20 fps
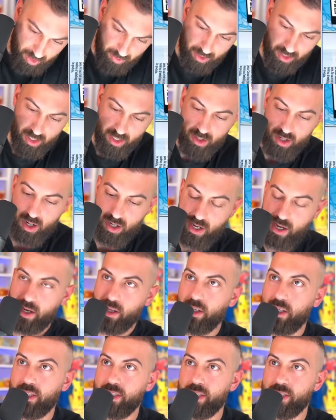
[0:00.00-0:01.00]
there we go.
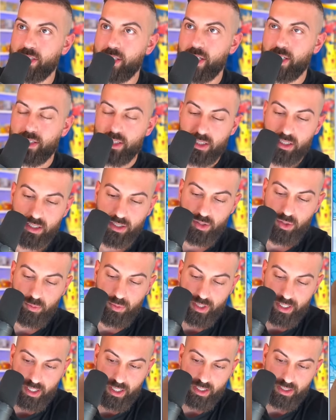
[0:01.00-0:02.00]
Okay, it just takes a little
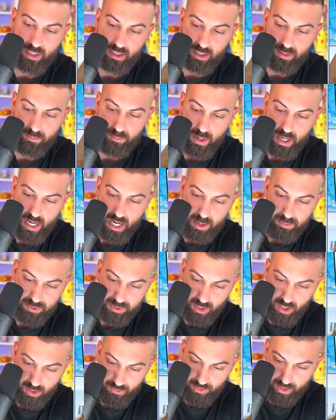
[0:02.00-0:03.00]
bit and then it
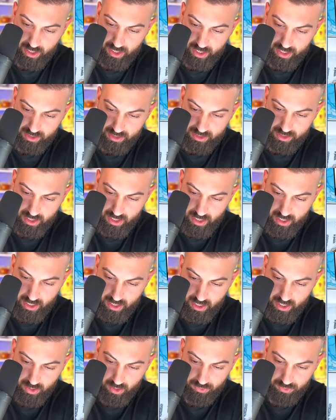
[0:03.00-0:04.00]
pops off, I guess. I
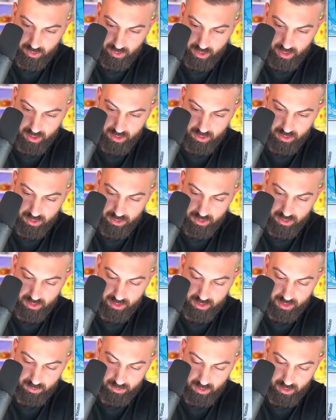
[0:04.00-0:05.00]
don't know if they're like glue
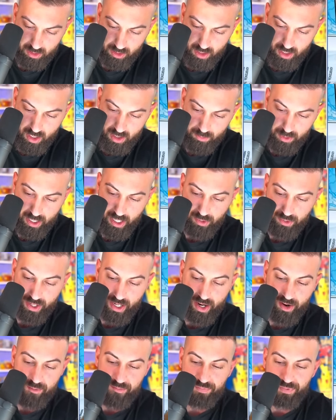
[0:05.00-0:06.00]
or something, but here we
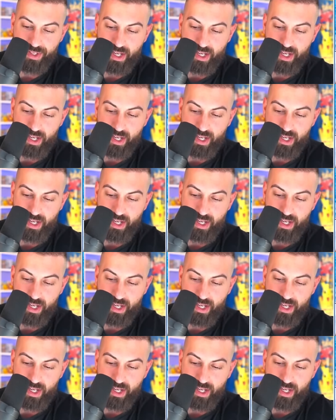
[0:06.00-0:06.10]
go. All